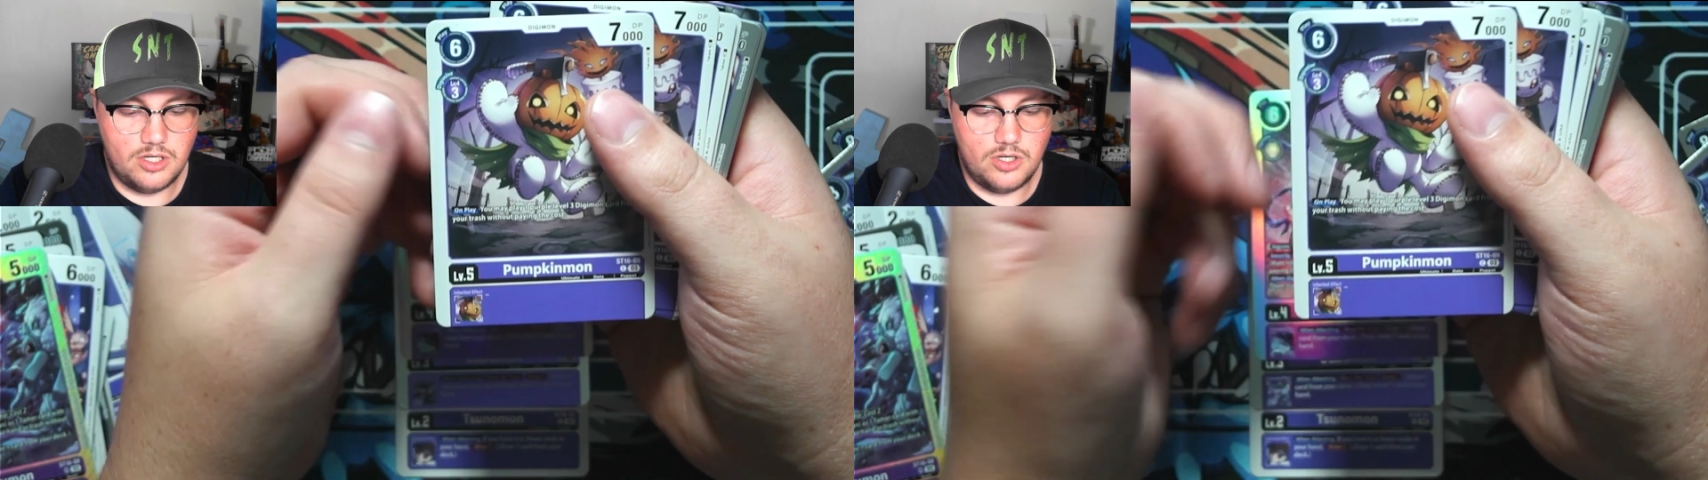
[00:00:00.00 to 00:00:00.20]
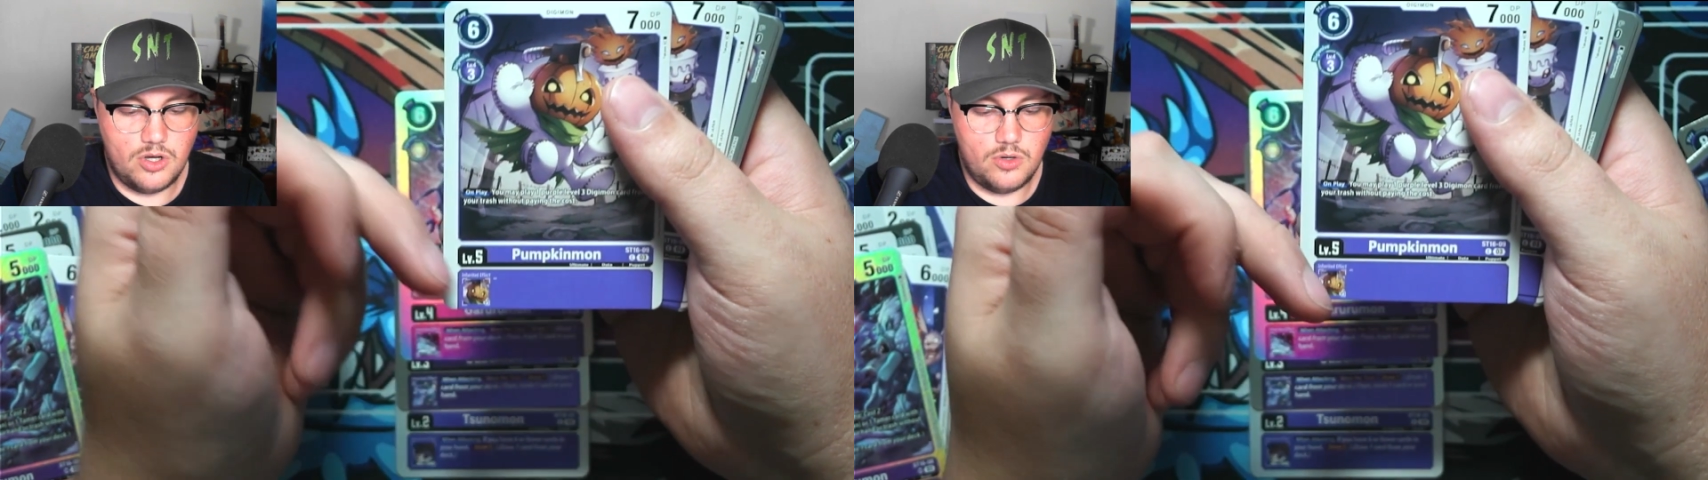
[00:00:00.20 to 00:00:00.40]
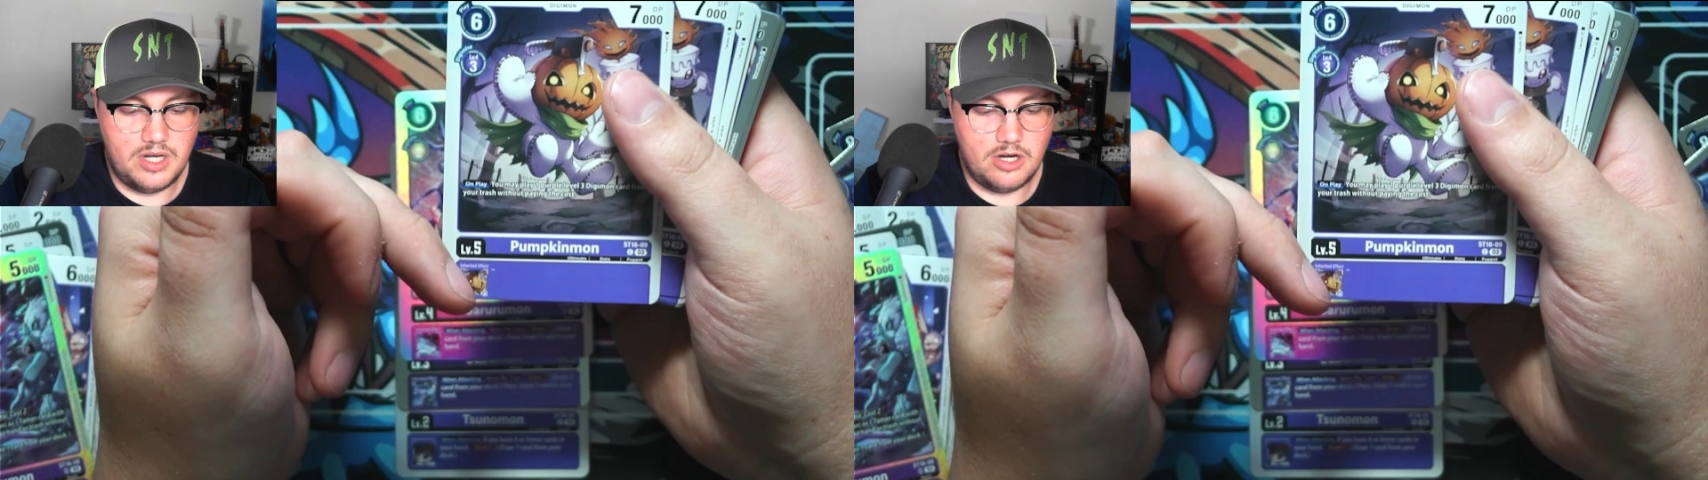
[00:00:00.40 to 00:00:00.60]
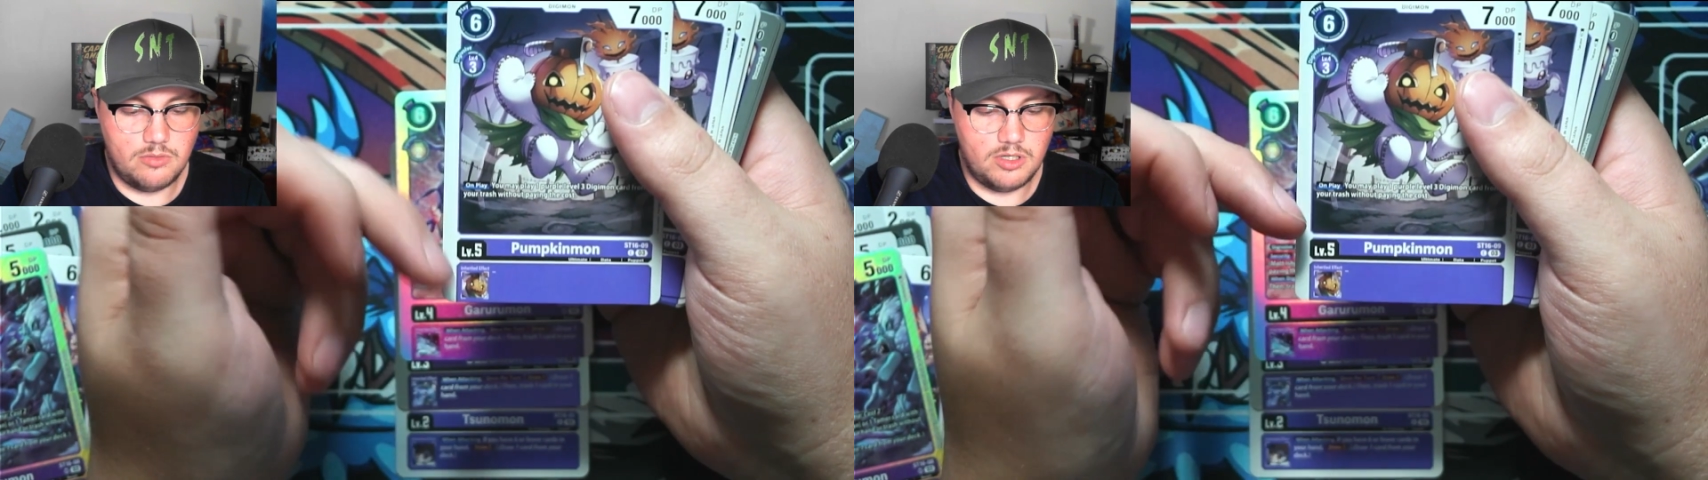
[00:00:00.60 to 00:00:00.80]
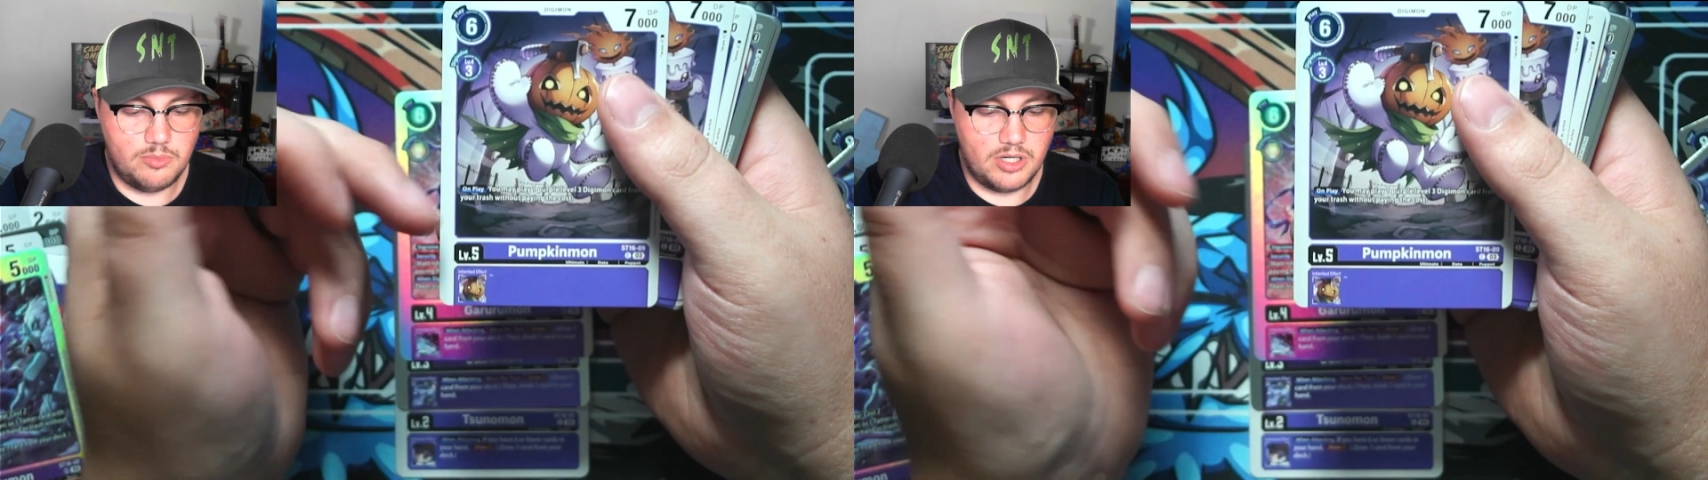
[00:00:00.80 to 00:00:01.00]
no
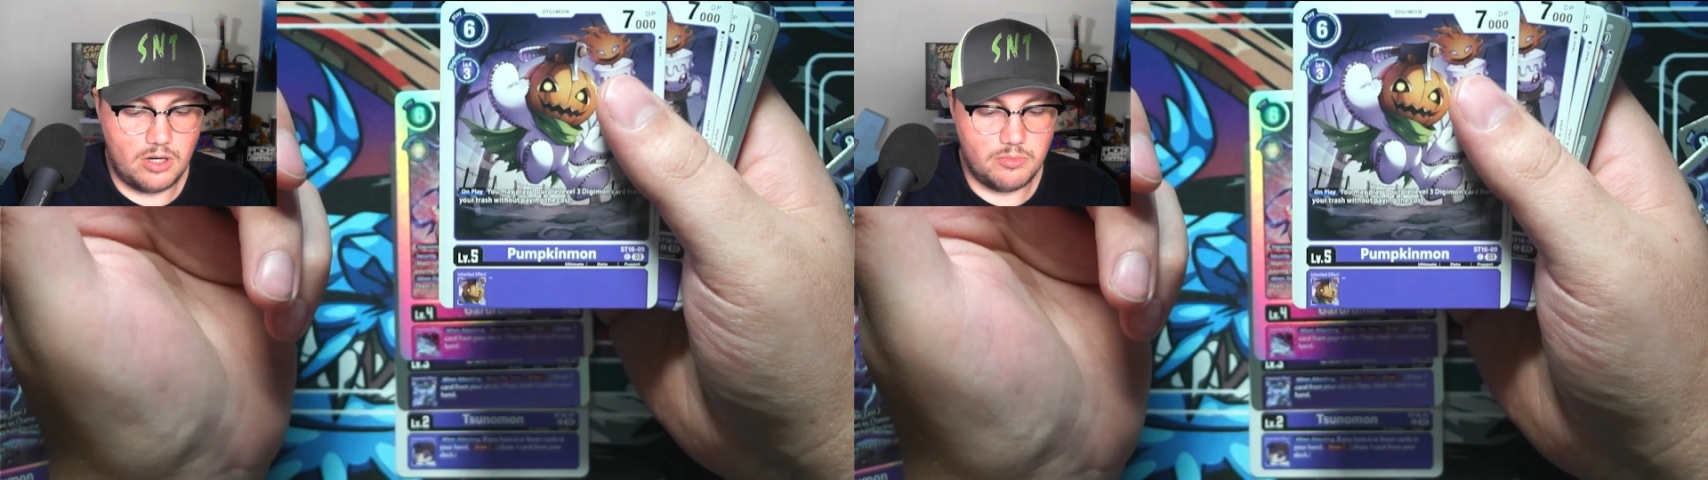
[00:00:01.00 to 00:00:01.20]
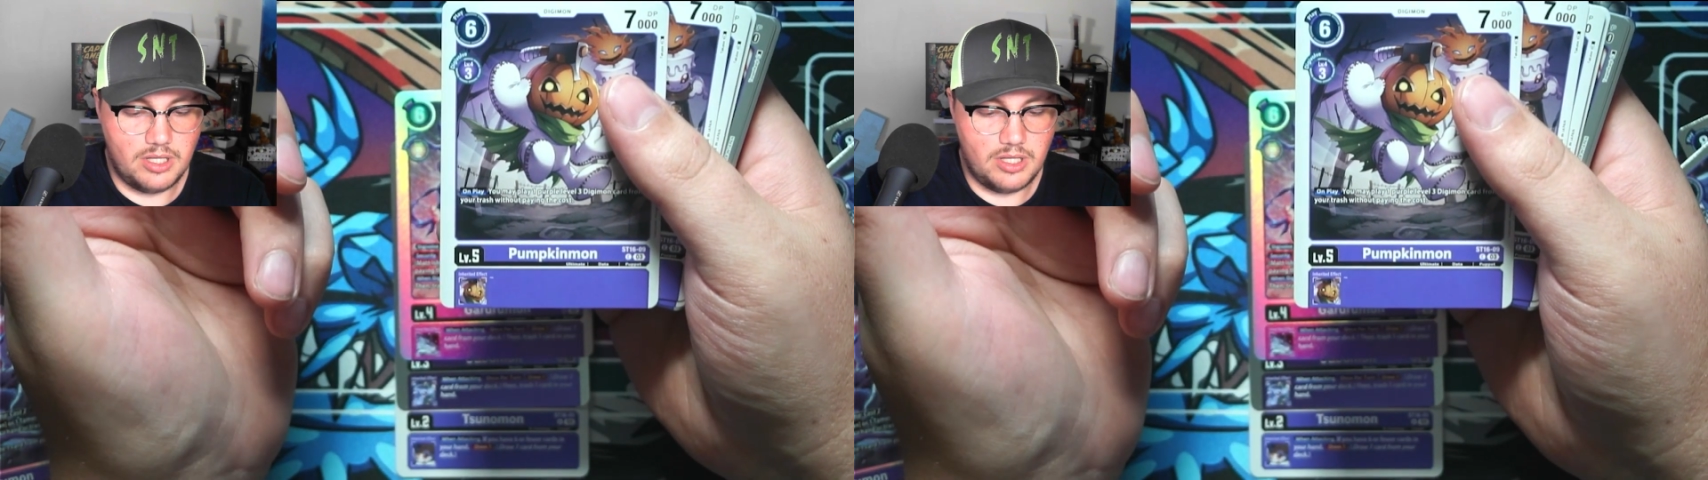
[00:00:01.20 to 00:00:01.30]
inheritable, but on